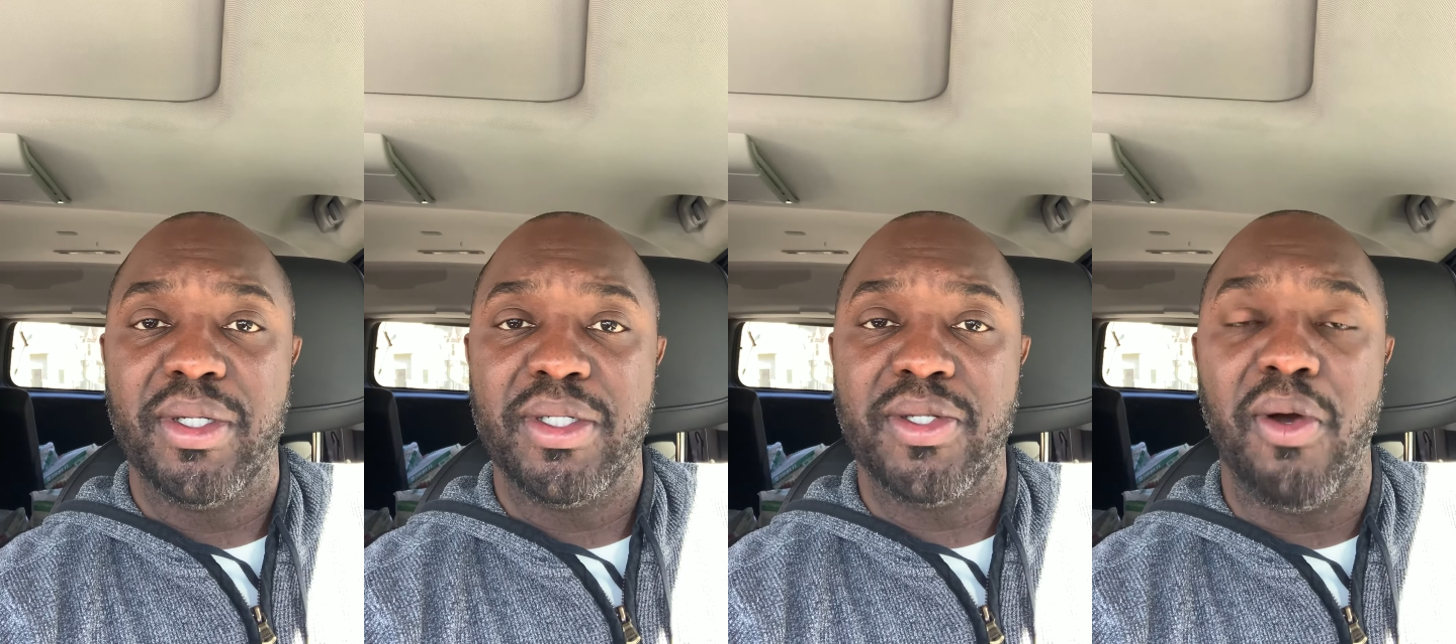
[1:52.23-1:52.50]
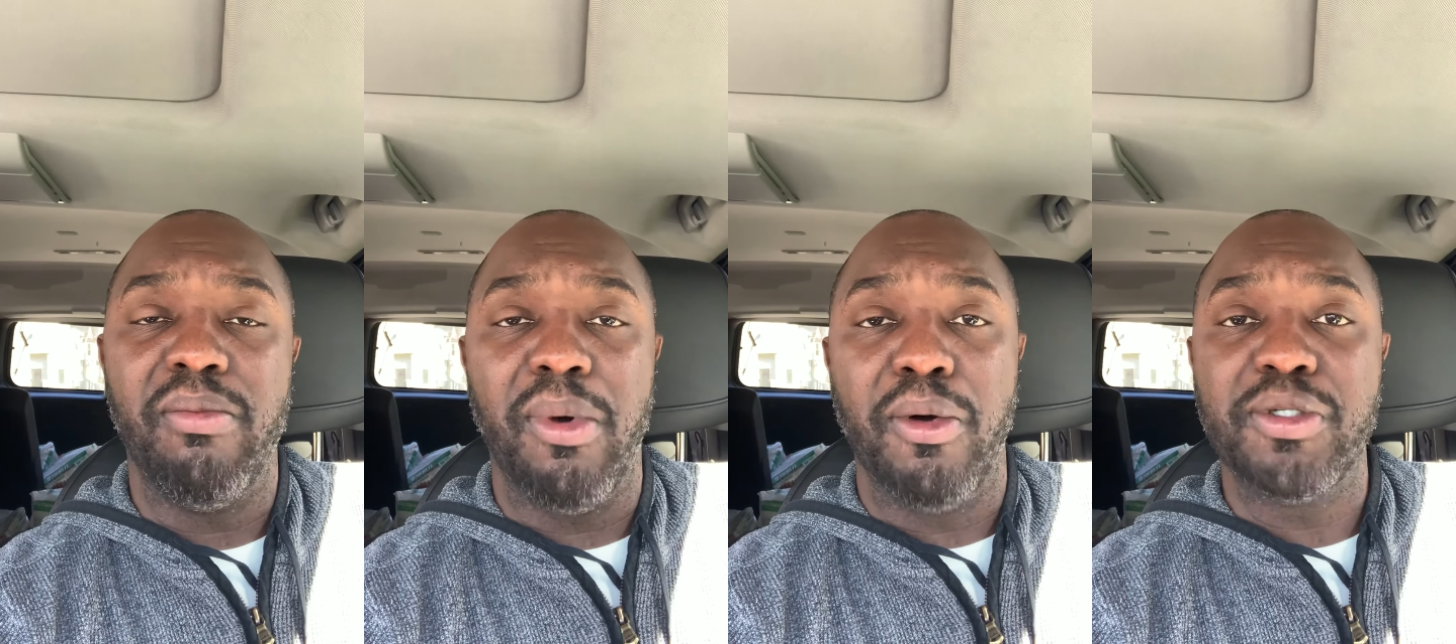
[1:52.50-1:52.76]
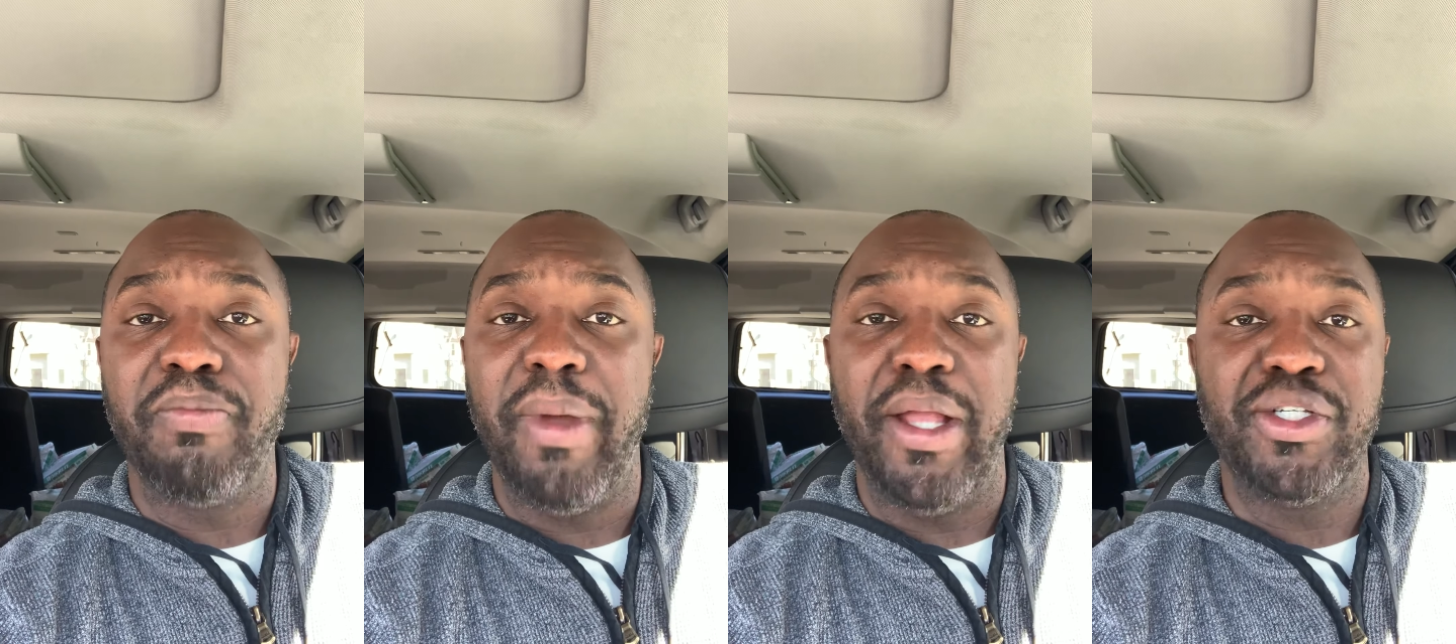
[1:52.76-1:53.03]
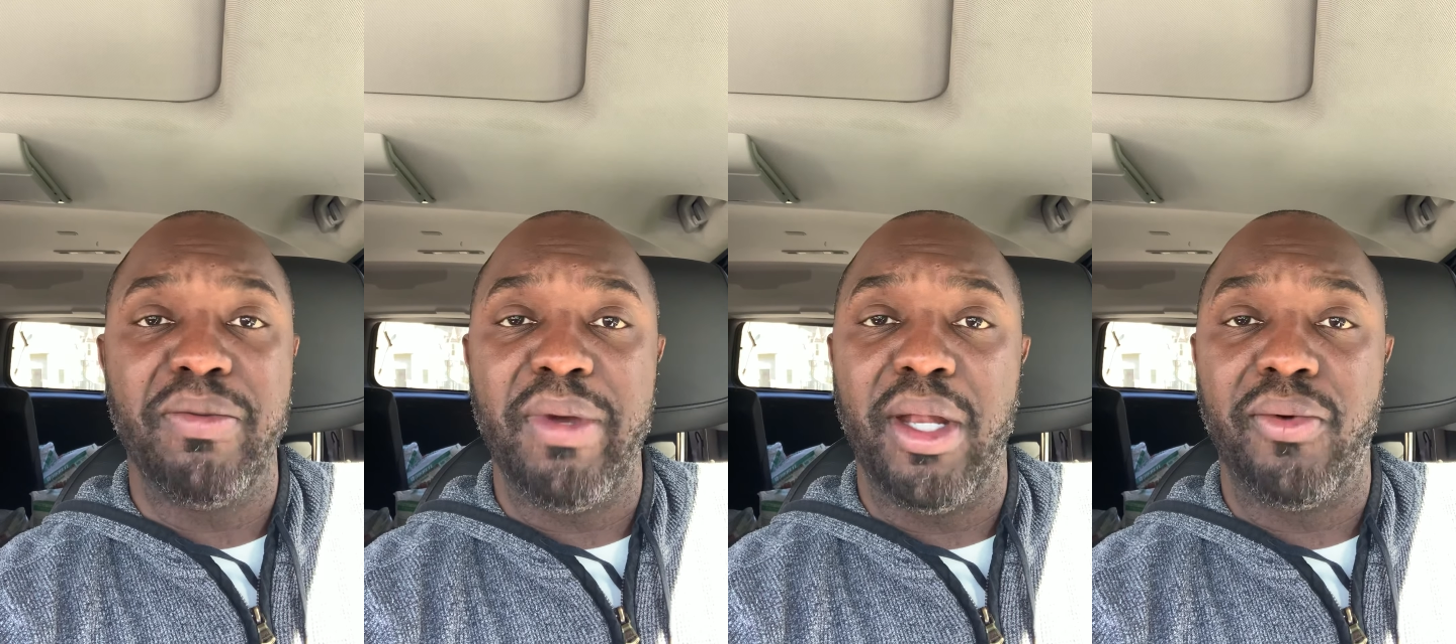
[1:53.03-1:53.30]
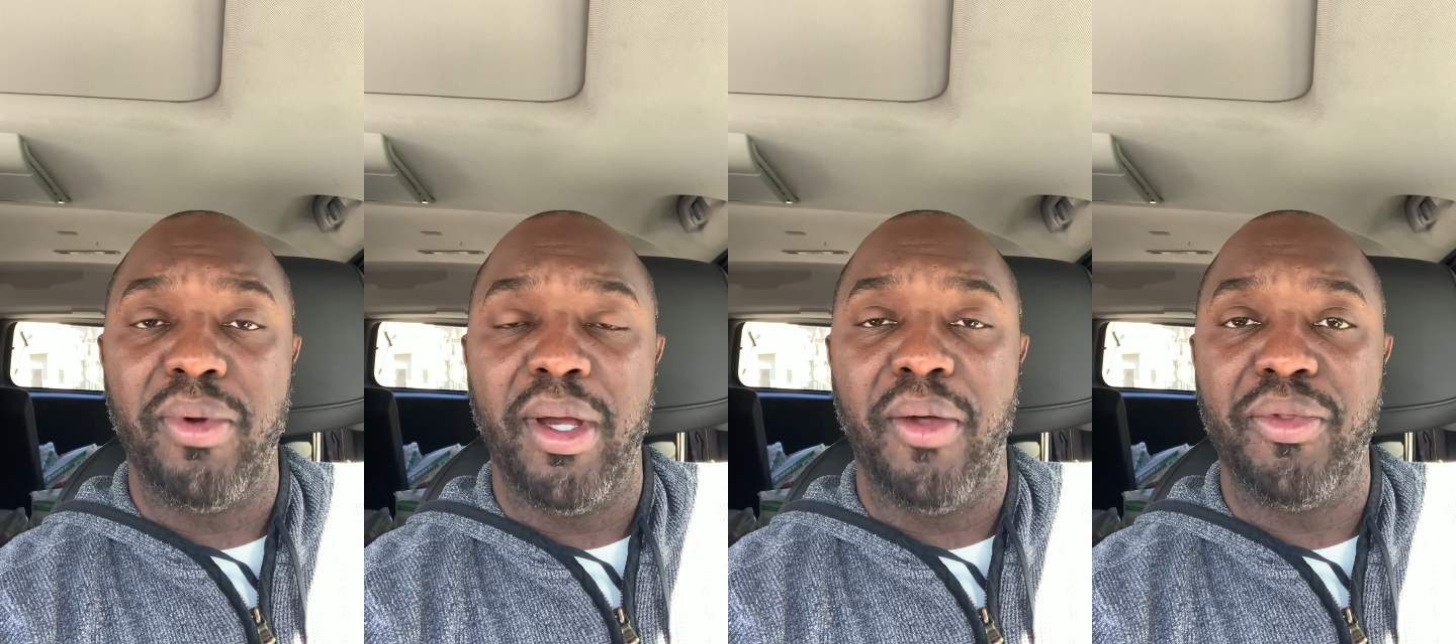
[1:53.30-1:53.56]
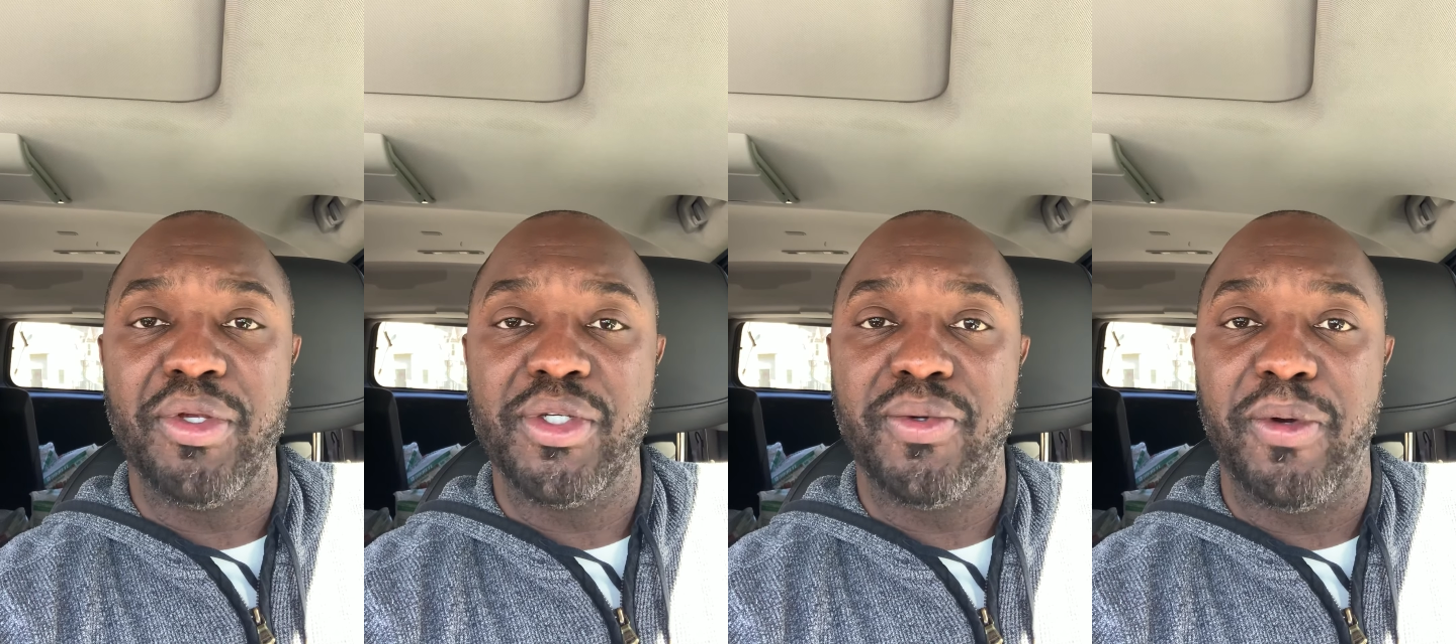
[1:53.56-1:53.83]
So most major medical
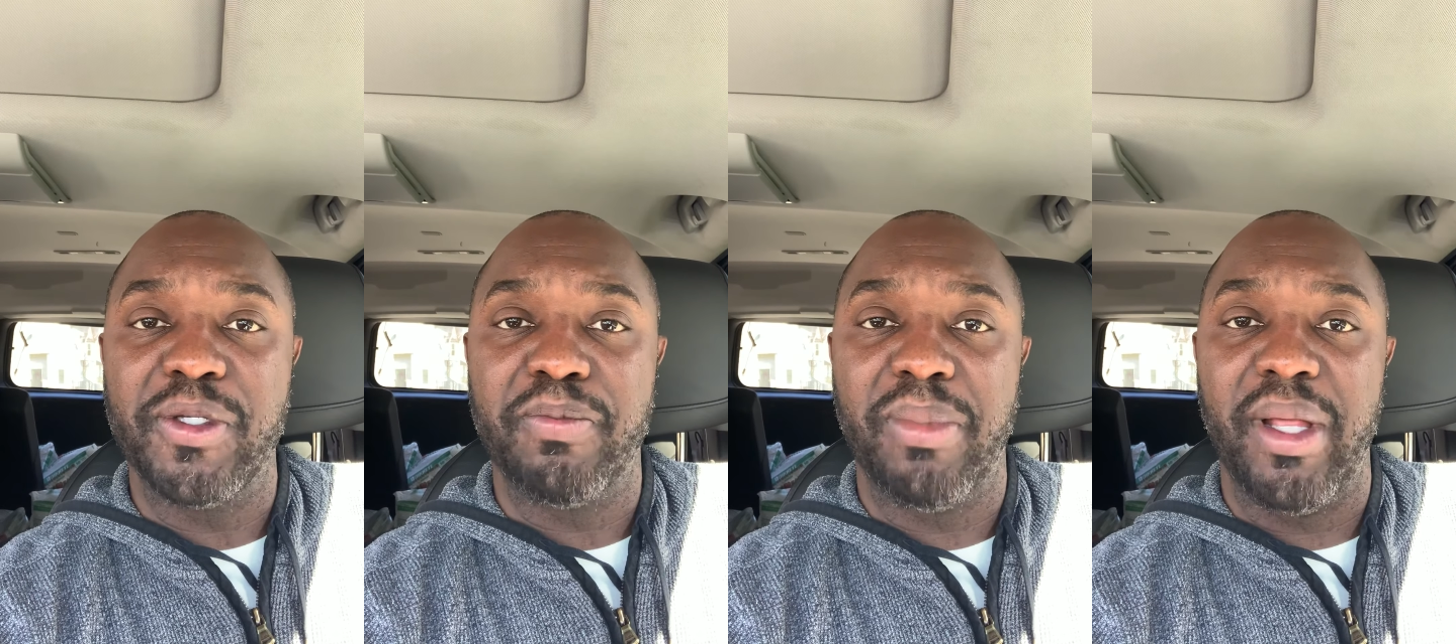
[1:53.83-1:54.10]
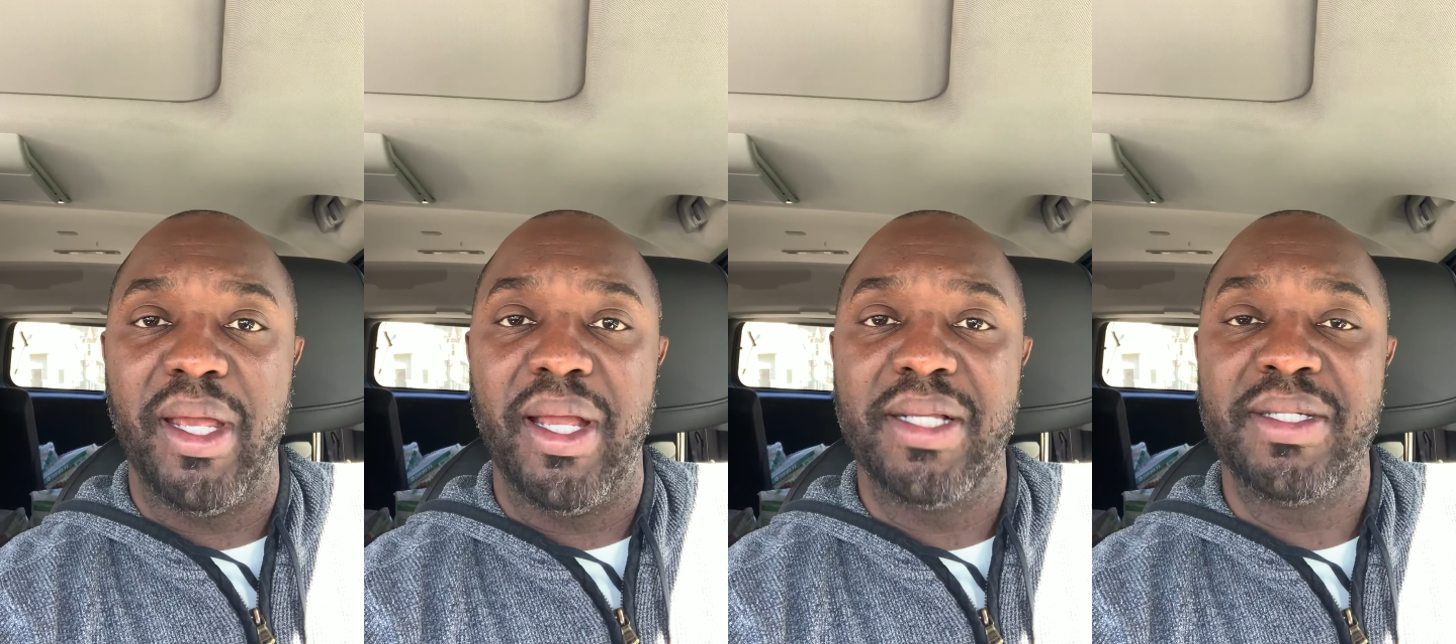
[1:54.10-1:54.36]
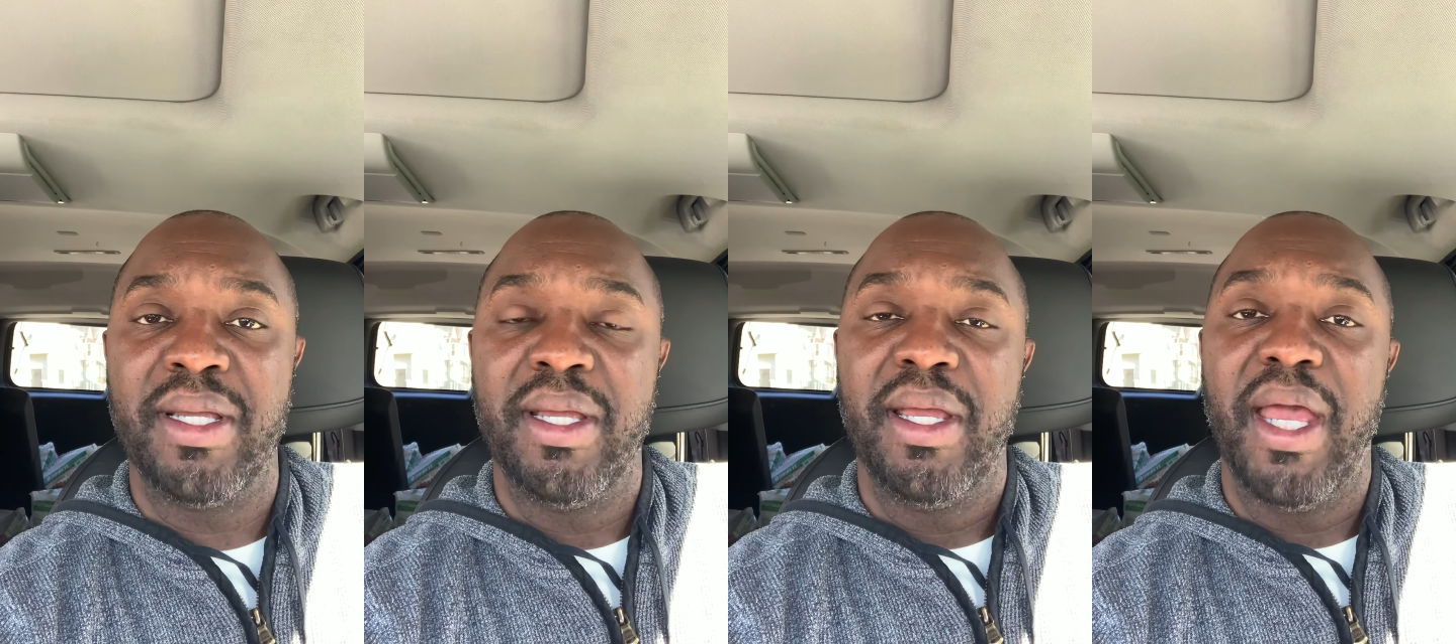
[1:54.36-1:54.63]
health insurance plans